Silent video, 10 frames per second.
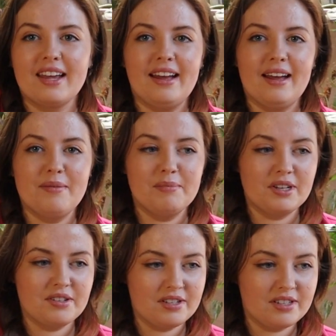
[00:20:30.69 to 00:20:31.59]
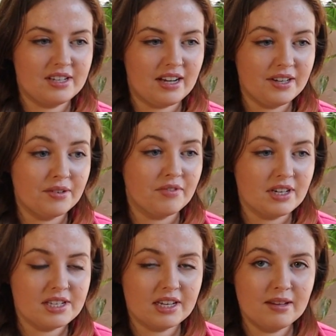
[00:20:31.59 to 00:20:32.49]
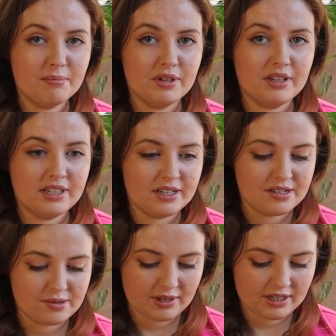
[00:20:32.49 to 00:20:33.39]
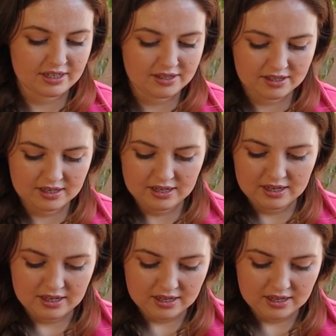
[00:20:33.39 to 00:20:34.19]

because it's kind of risky, but it is what it is.